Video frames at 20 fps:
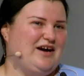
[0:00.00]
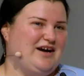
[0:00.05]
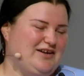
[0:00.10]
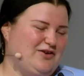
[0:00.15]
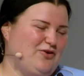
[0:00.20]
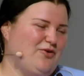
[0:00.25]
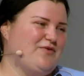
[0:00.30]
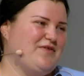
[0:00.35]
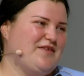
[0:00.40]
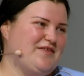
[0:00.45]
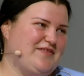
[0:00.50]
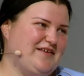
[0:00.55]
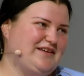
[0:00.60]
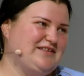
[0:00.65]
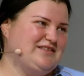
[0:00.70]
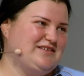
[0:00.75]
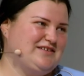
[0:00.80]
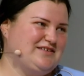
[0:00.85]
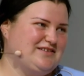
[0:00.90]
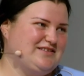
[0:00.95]
I know that
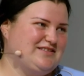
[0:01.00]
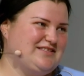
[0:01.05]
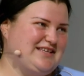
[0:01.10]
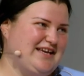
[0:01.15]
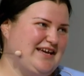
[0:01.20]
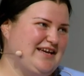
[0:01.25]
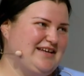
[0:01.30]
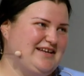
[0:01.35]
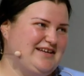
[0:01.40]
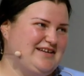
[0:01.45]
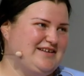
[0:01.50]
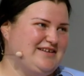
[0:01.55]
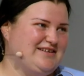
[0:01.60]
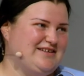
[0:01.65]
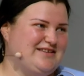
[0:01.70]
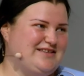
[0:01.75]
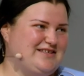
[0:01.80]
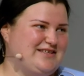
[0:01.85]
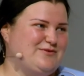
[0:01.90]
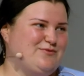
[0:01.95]
they uh,
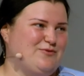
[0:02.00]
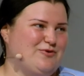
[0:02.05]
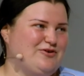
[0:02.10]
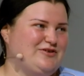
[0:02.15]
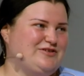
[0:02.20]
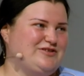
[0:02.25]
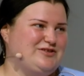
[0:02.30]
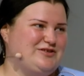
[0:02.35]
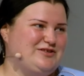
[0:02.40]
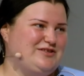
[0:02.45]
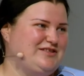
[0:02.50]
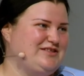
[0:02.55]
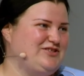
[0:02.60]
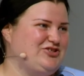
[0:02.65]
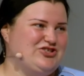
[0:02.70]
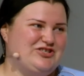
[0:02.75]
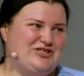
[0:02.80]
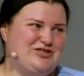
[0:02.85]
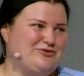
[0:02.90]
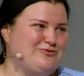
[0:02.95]
say uh, this word
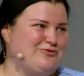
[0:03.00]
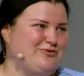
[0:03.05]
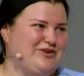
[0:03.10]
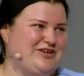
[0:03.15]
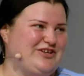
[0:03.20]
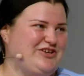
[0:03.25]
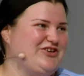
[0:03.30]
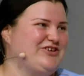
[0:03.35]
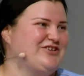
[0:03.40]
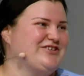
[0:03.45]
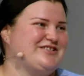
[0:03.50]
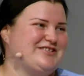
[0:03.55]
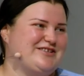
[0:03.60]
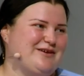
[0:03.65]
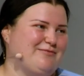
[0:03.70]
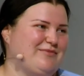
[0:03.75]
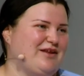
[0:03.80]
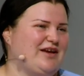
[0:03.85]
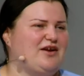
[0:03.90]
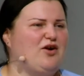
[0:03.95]
just to hear
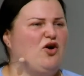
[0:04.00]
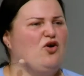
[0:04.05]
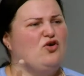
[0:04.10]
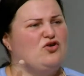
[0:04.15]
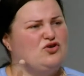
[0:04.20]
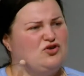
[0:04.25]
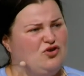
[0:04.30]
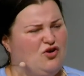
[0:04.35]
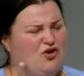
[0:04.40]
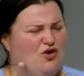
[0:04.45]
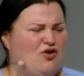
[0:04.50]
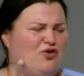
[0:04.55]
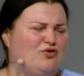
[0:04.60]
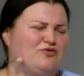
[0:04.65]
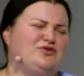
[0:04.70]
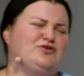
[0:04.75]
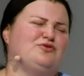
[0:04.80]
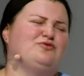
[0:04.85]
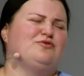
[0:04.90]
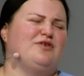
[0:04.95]
some, like, oh,
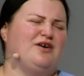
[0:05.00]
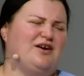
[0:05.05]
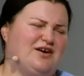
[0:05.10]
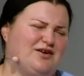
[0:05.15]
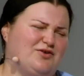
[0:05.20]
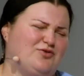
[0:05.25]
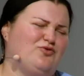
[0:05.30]
no, you yeah.